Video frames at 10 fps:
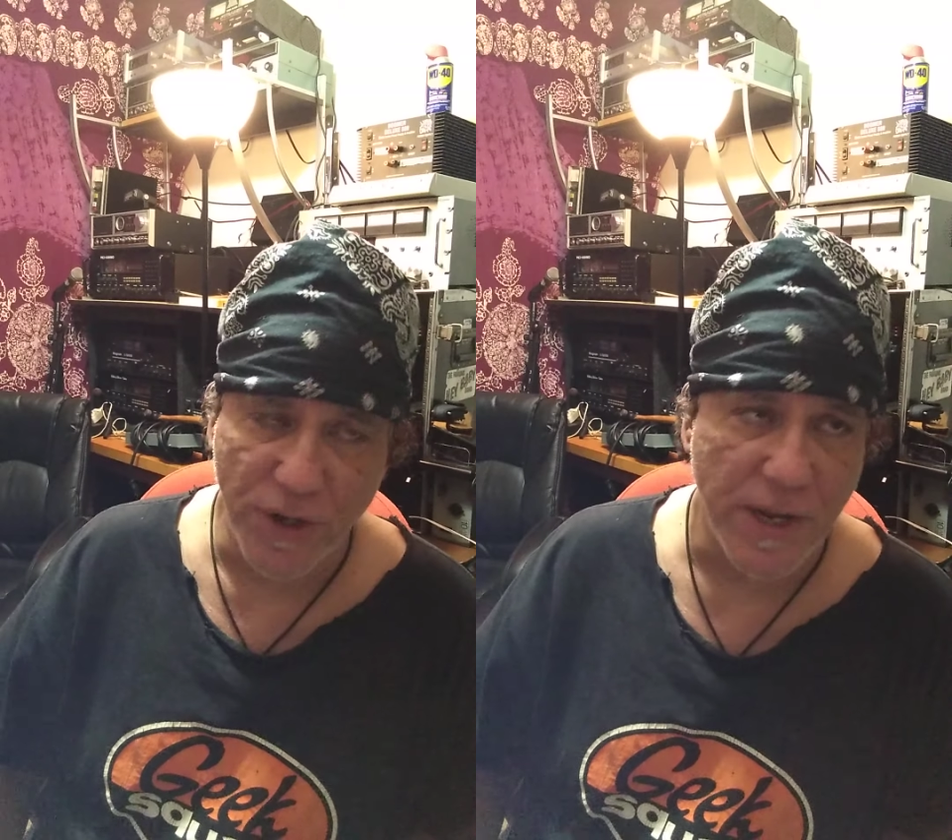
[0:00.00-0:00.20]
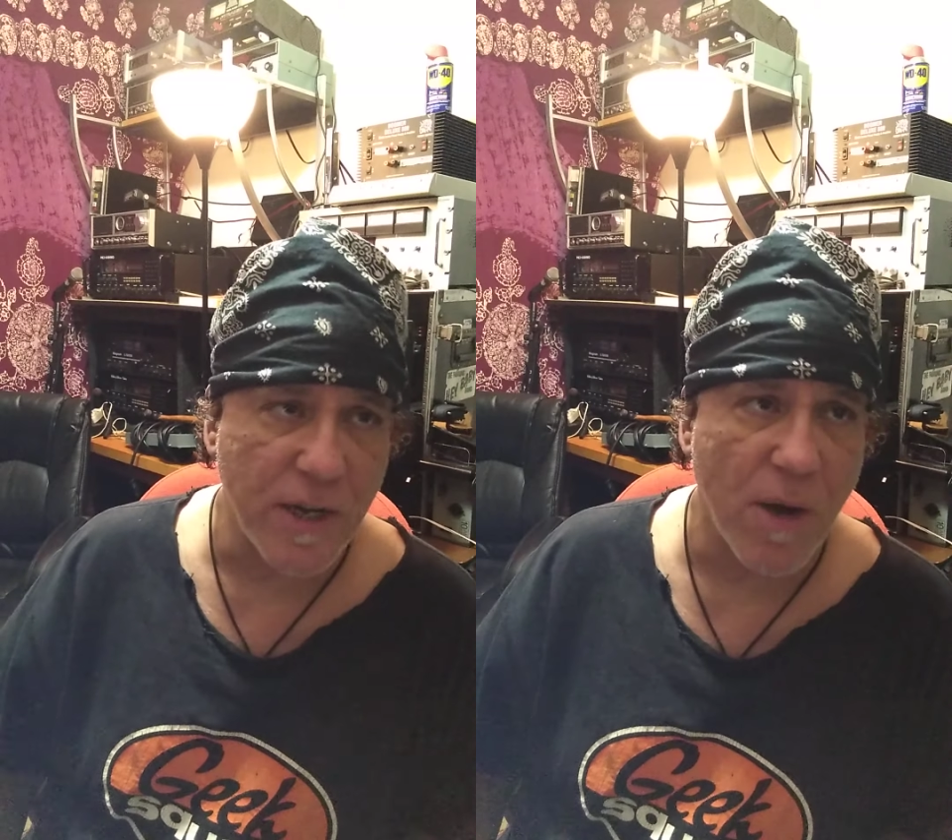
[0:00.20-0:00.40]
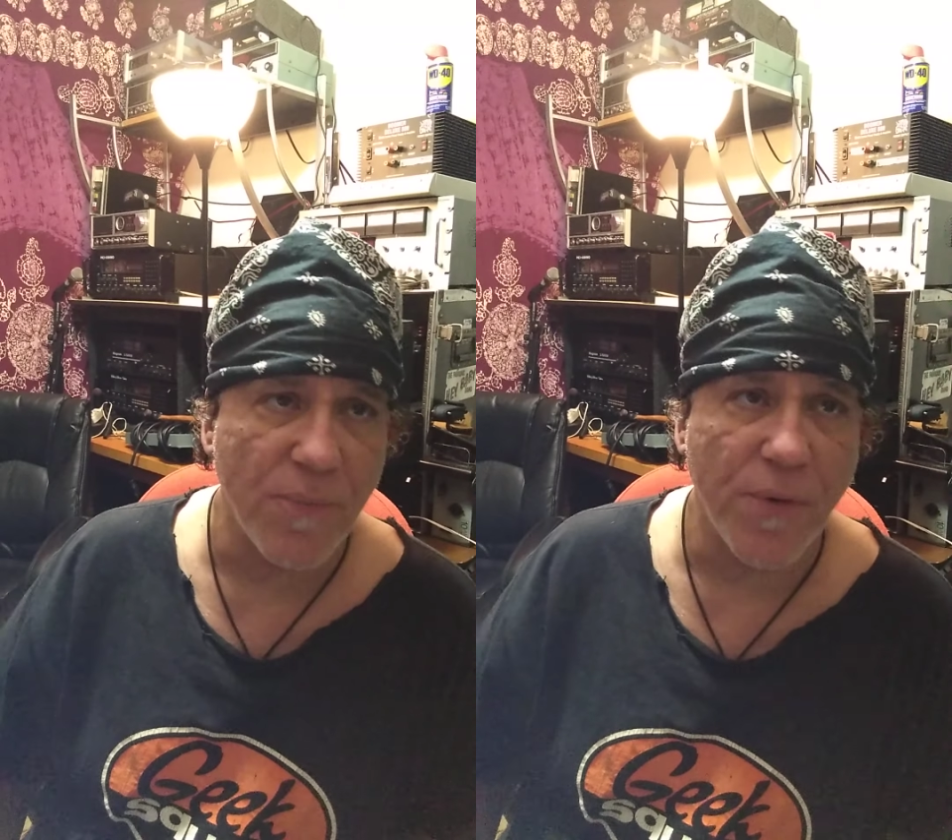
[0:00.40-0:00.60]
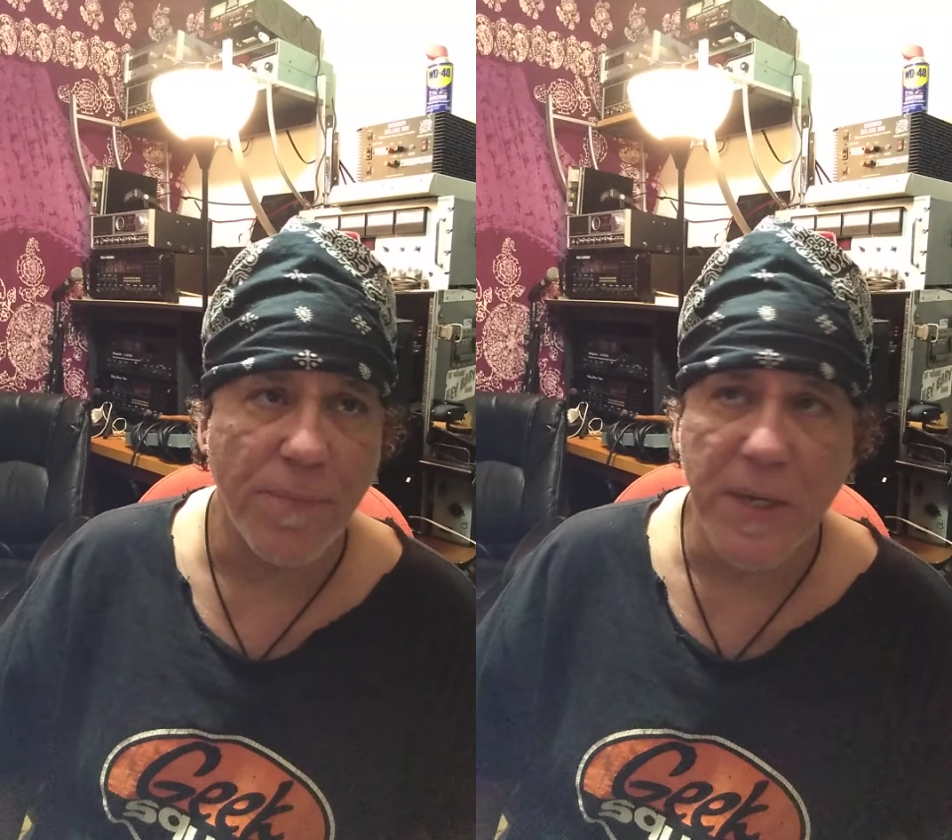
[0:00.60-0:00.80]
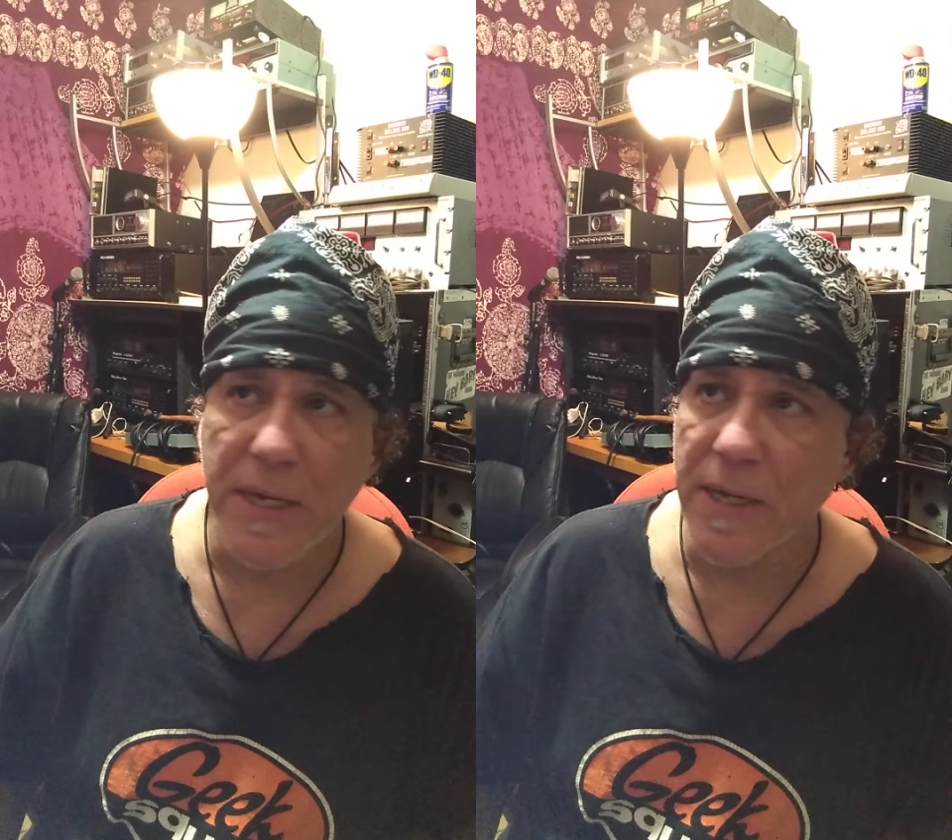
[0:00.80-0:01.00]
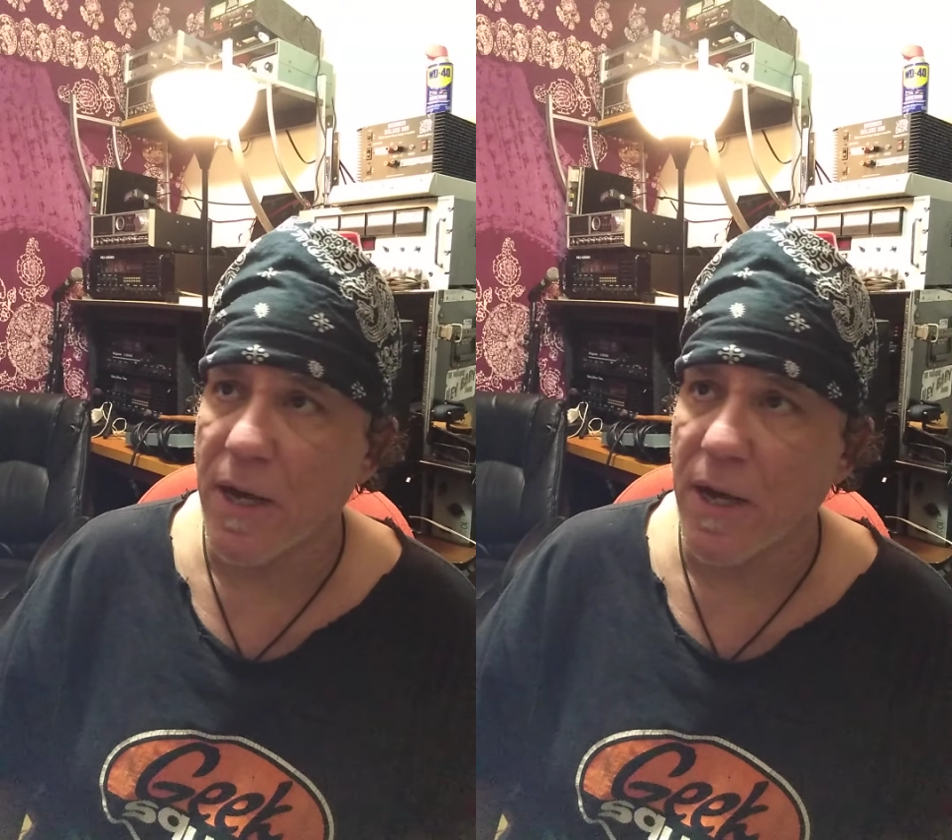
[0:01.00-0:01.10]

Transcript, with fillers: and they come from the